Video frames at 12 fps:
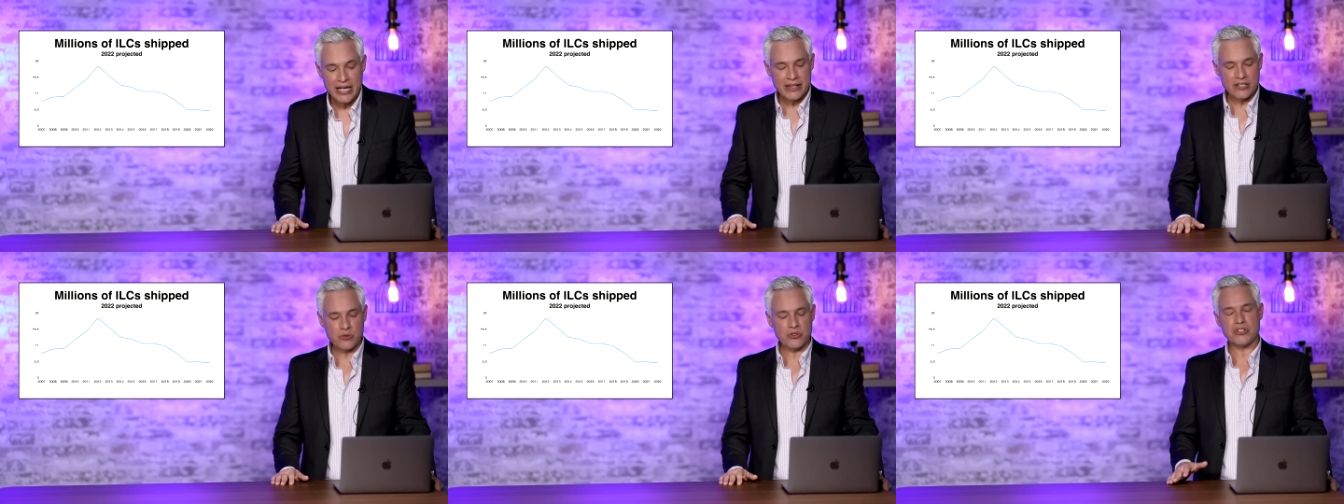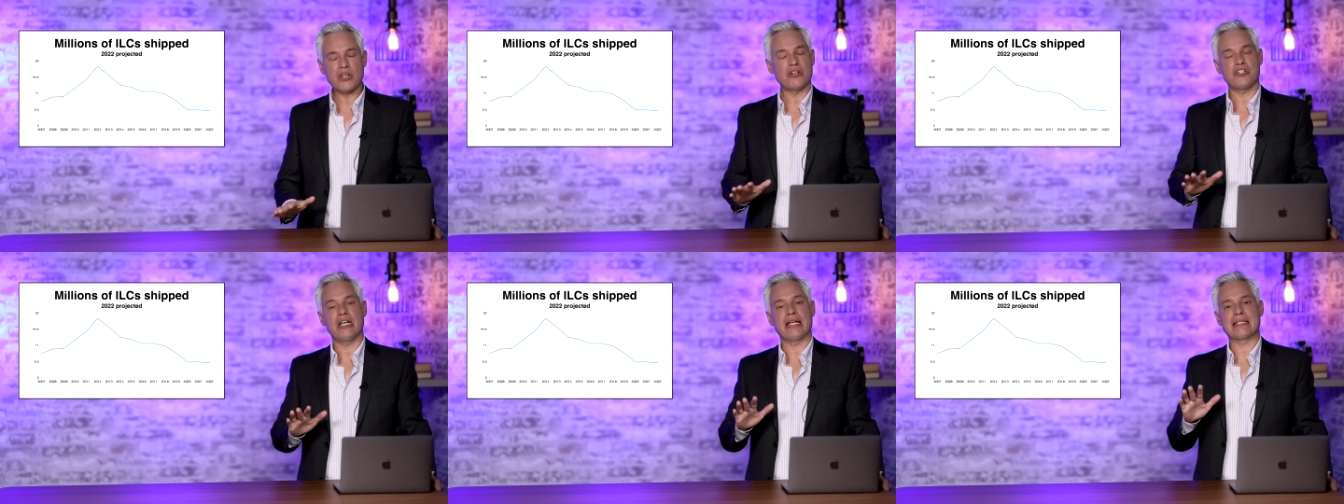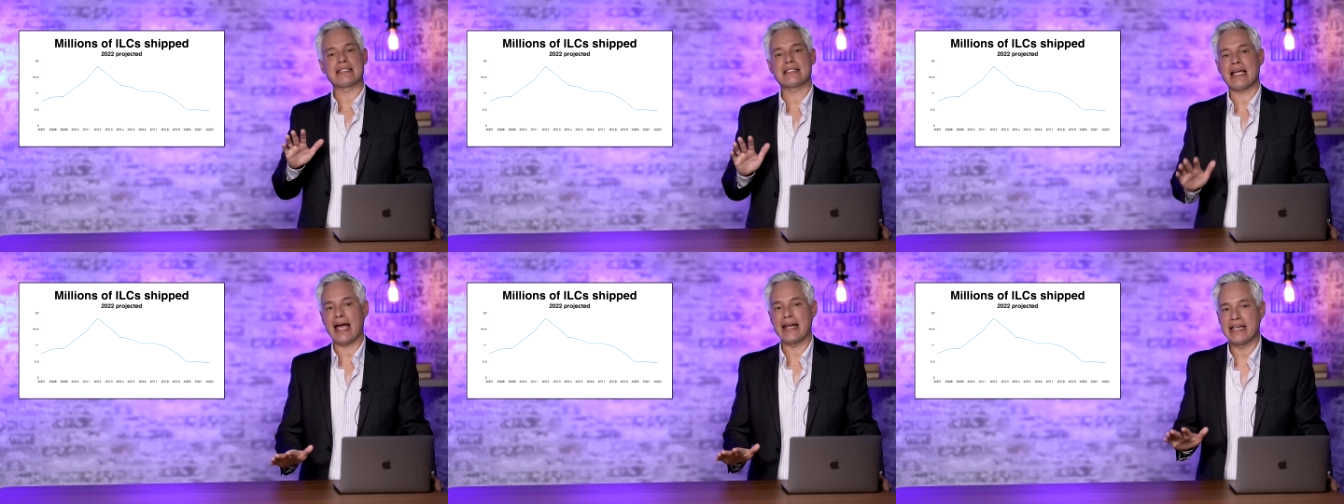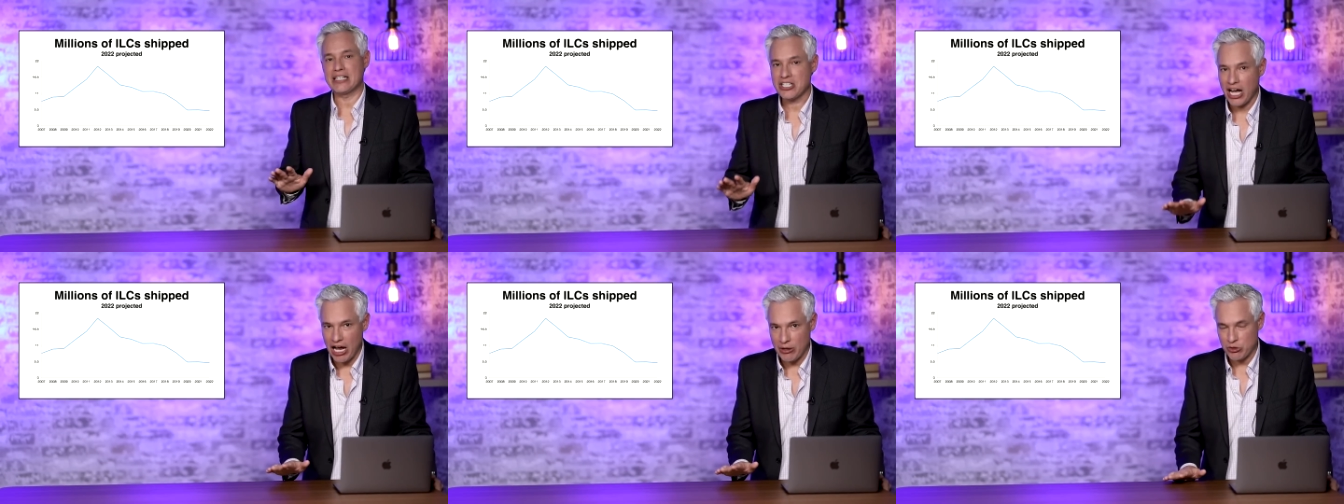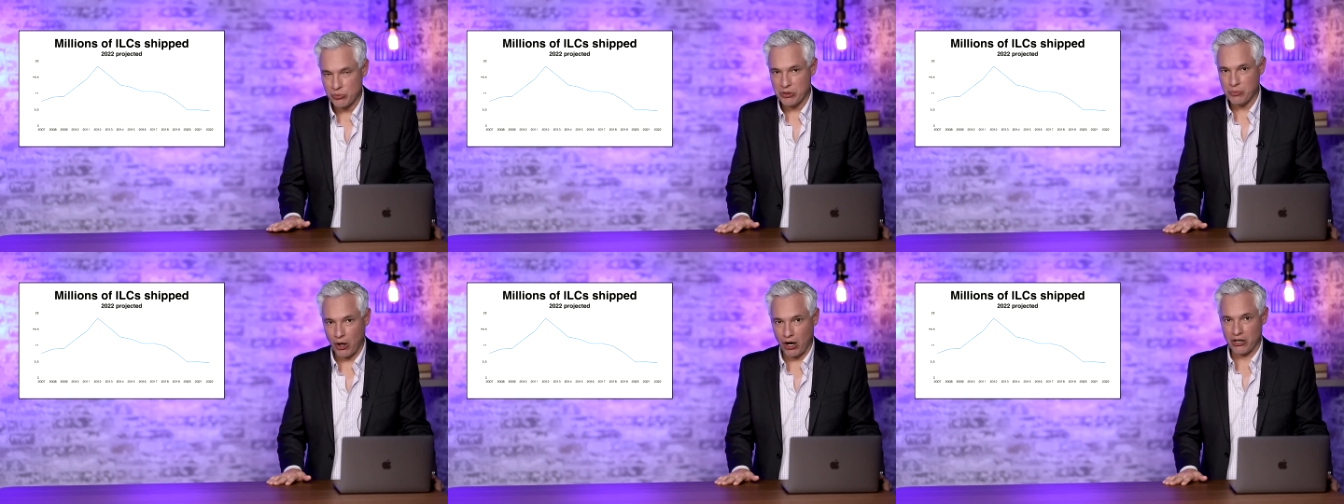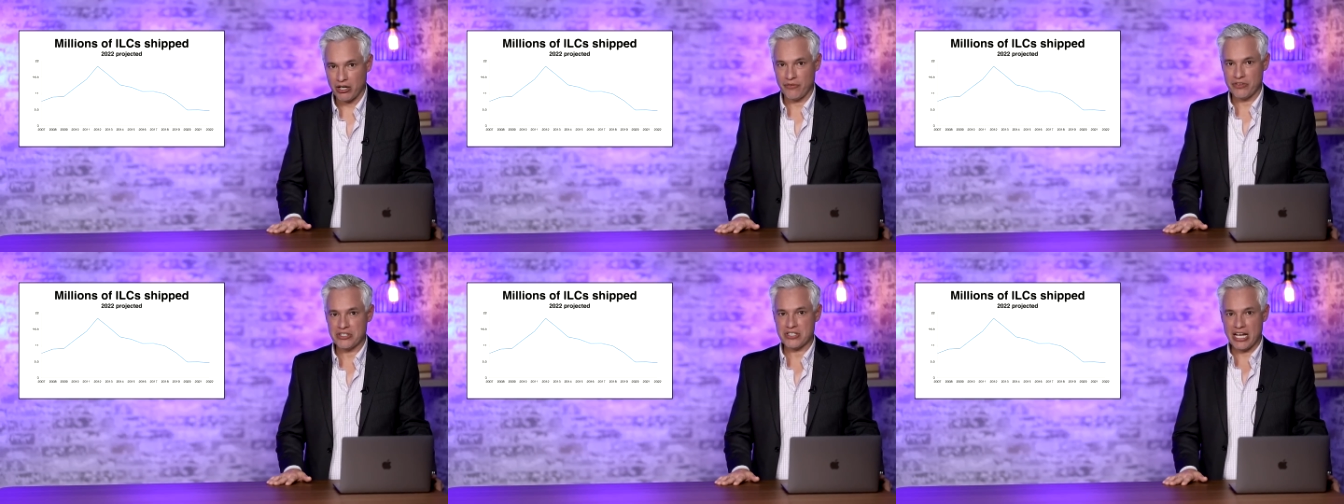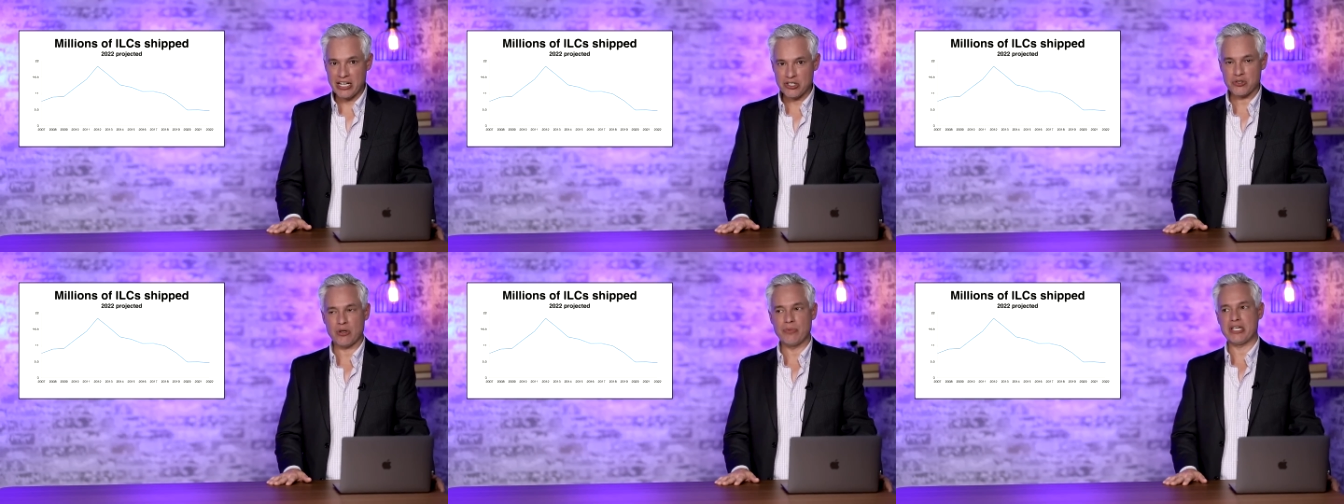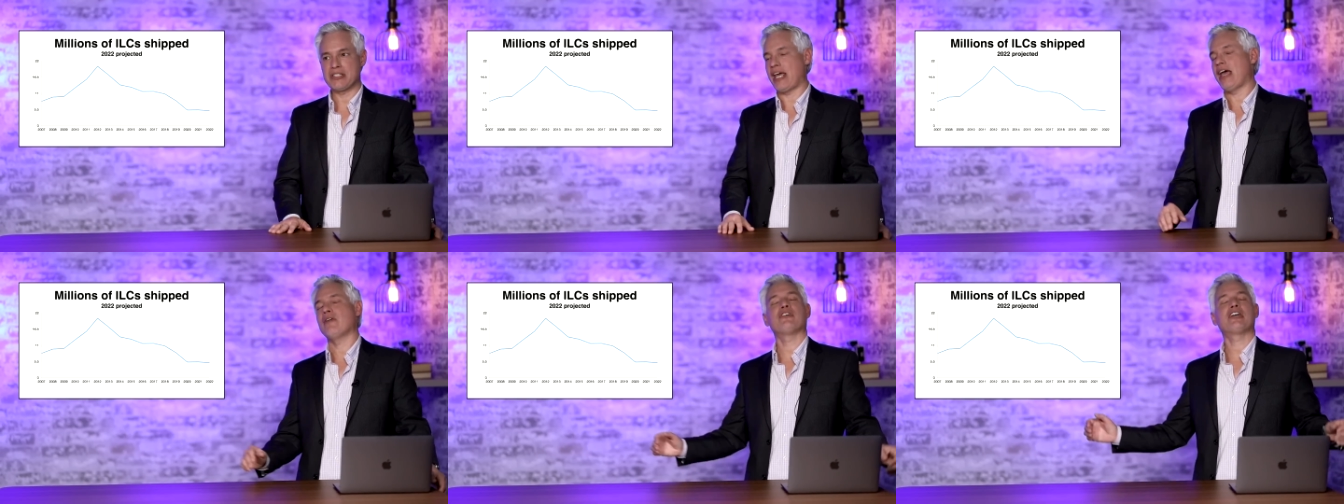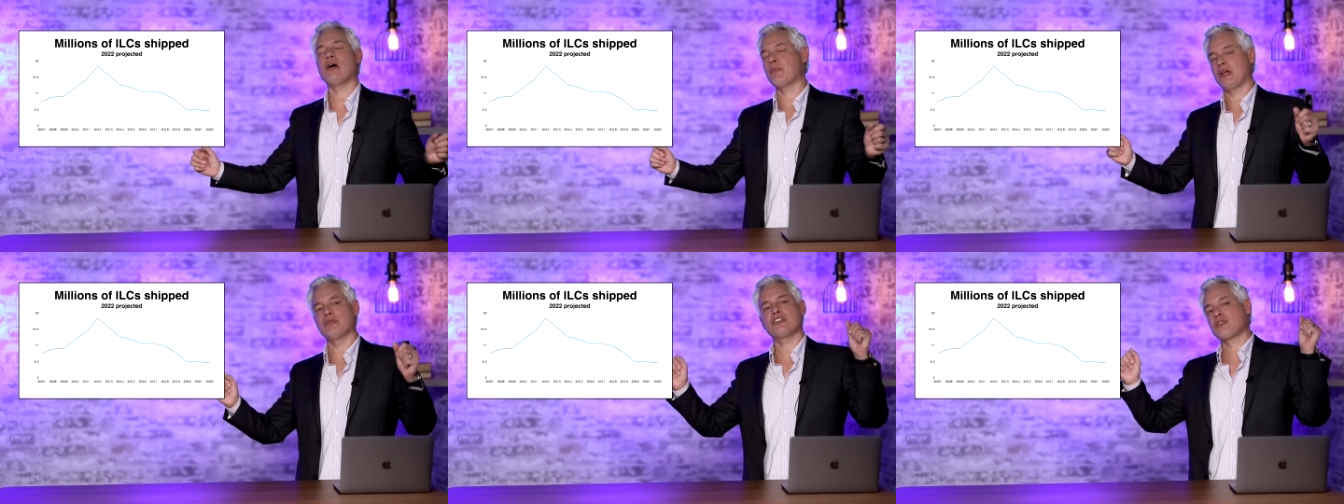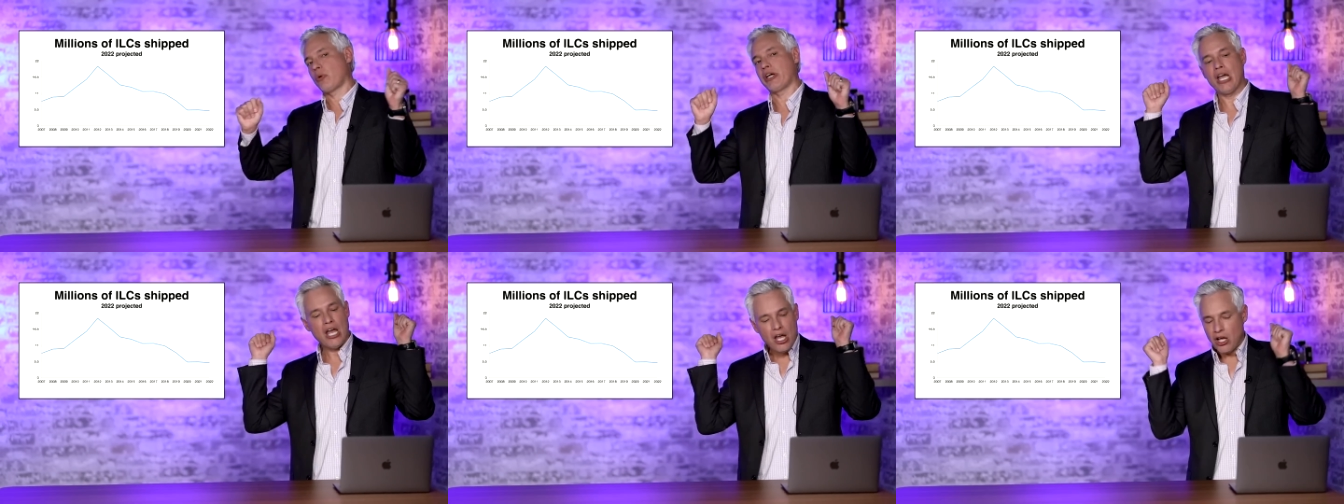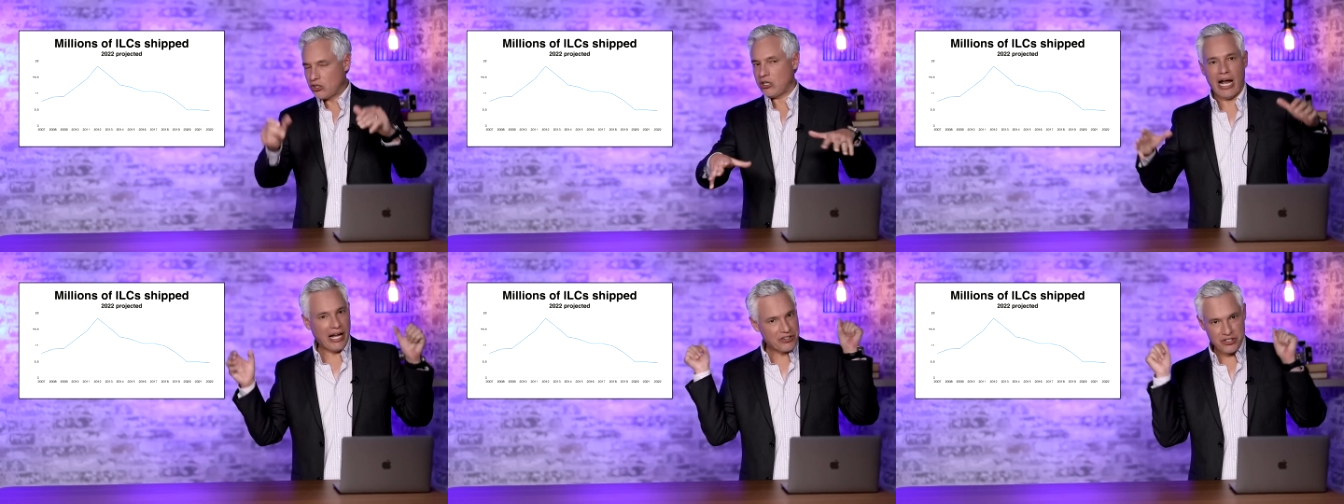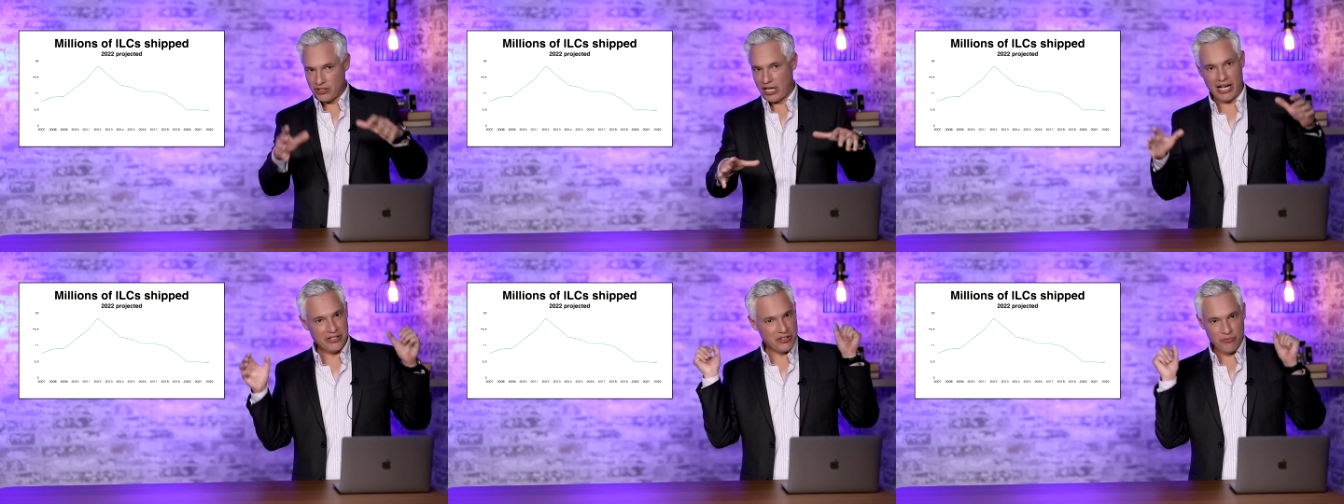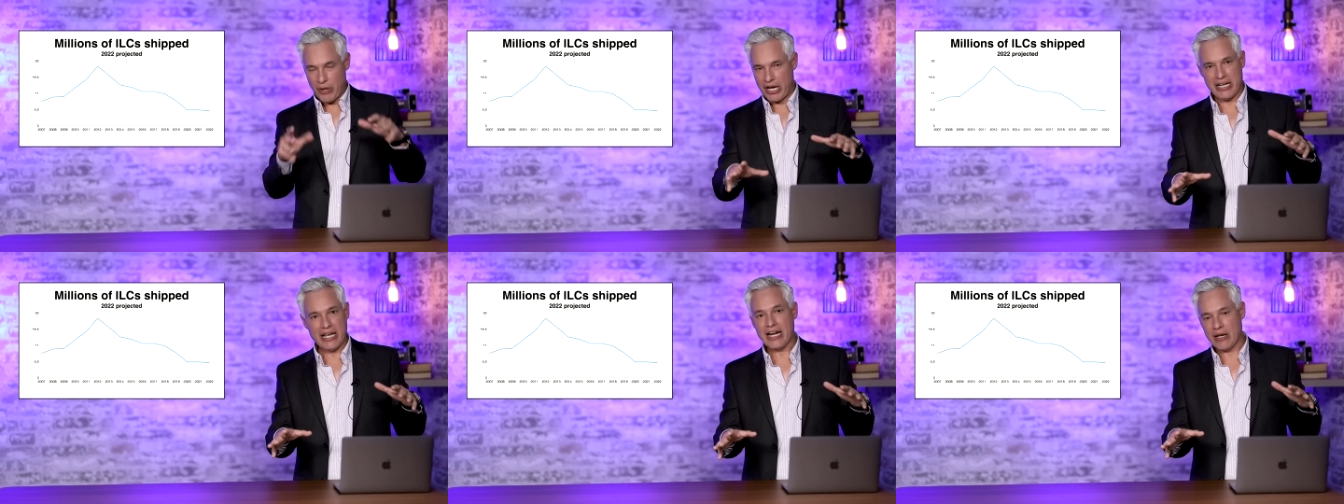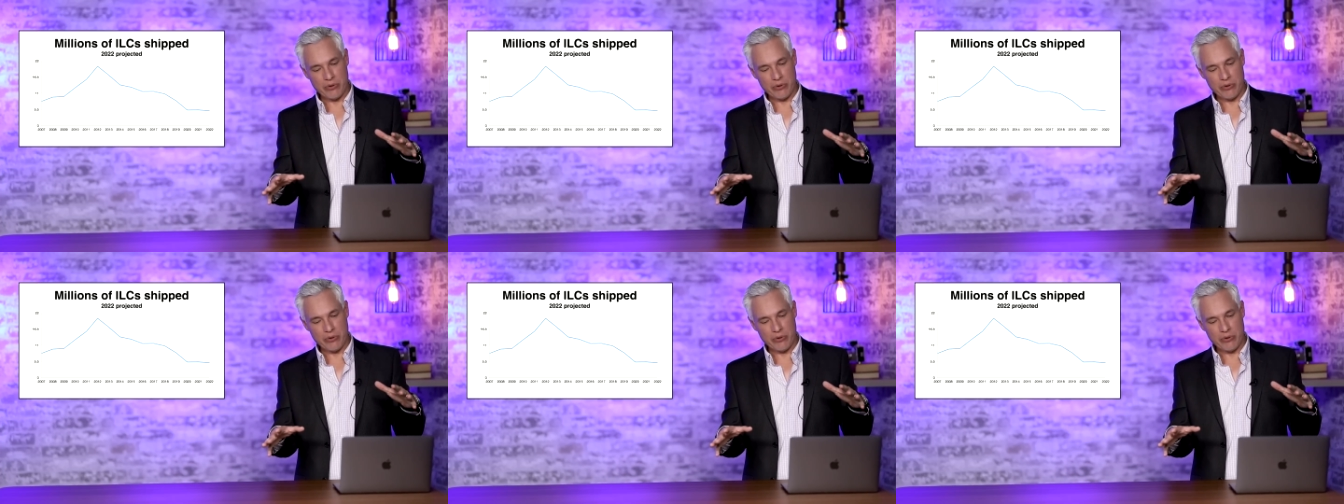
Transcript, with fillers: This was such an exciting time to be part of this industry because every company was just throwing lots and lots of money in it.